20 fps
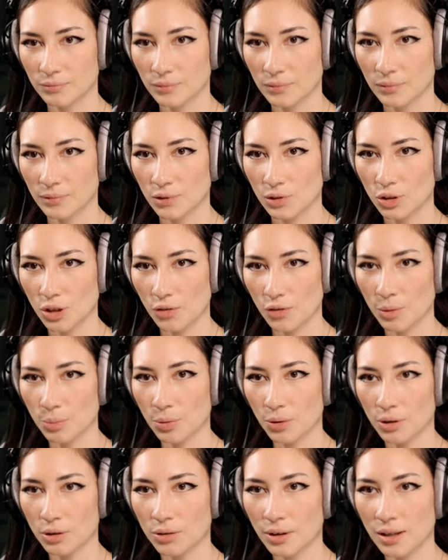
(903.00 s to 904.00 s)
Do you have any
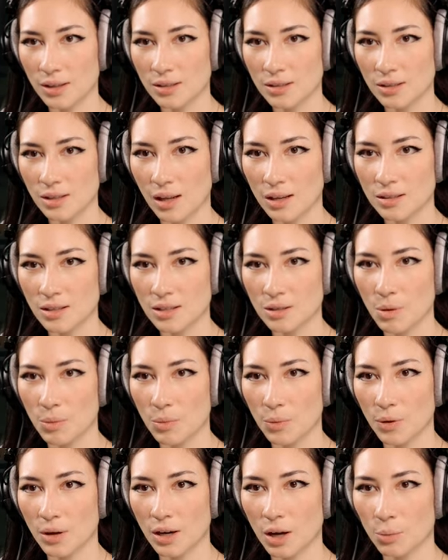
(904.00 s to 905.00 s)
polarized glasses? Maybe
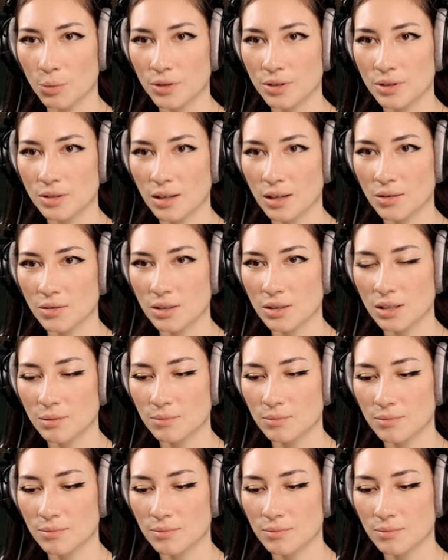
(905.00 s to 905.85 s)
we can help with Sunny reading.